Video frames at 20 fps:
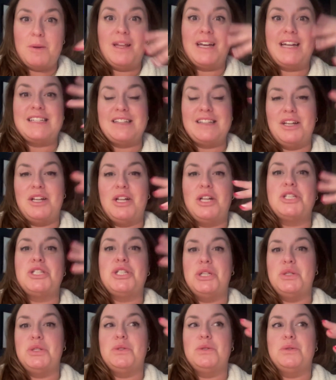Like it's a little
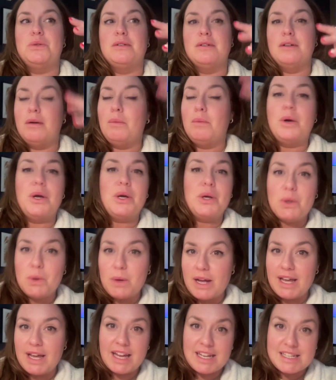too woo,
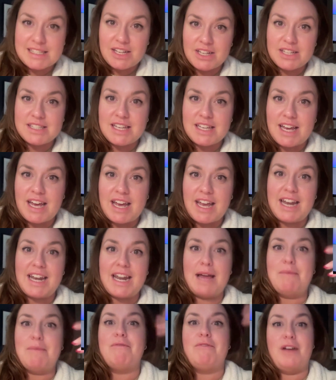I guess say. And
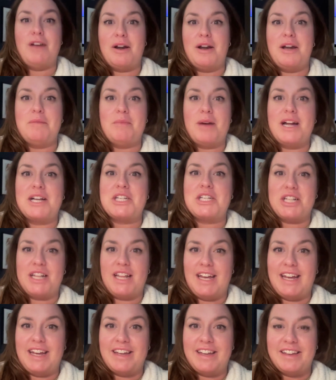I'm very much
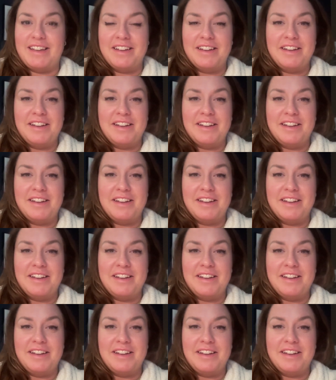like,